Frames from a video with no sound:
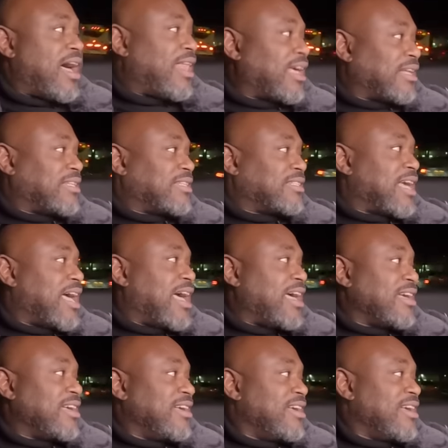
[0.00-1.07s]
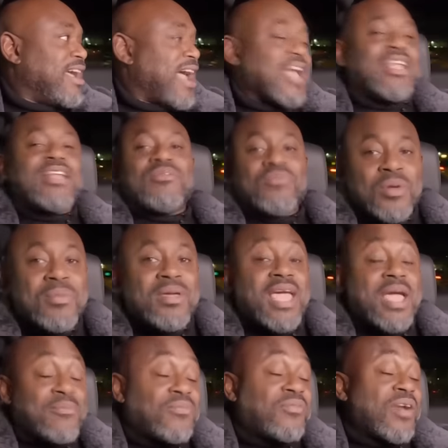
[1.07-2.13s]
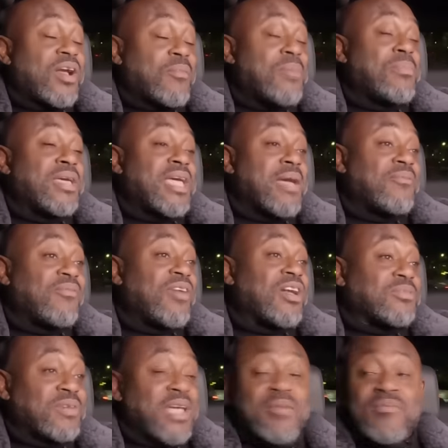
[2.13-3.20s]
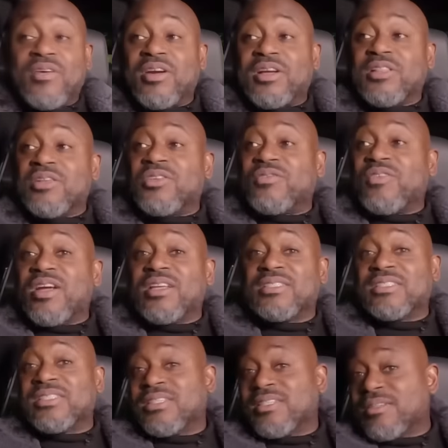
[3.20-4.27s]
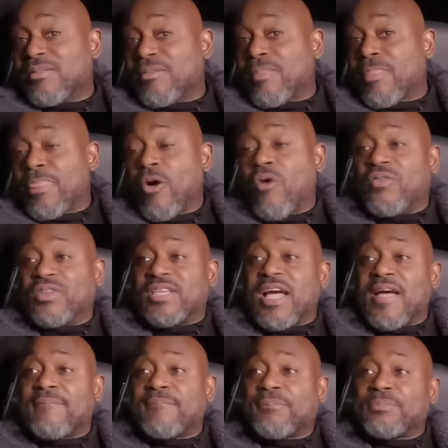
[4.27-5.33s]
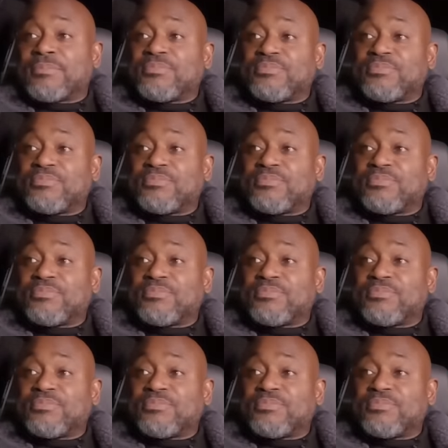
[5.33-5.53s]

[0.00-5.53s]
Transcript: I like this guy. Right. And then we became friends. we became friends, became very close friends over time.